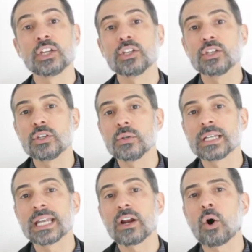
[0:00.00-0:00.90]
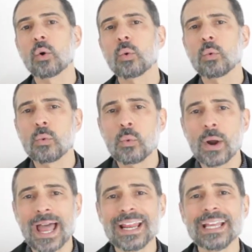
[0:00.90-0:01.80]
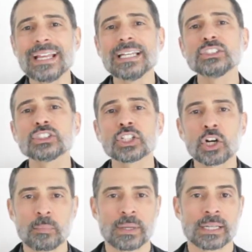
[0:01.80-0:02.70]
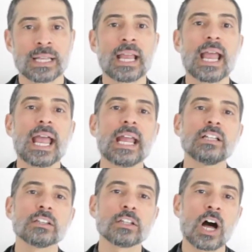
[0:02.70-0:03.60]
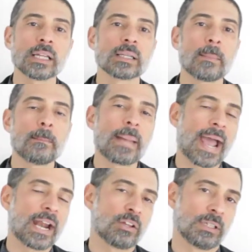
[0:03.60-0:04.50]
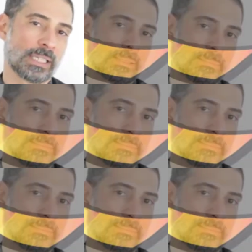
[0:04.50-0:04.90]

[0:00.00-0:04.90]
you can already interpret a lot manually.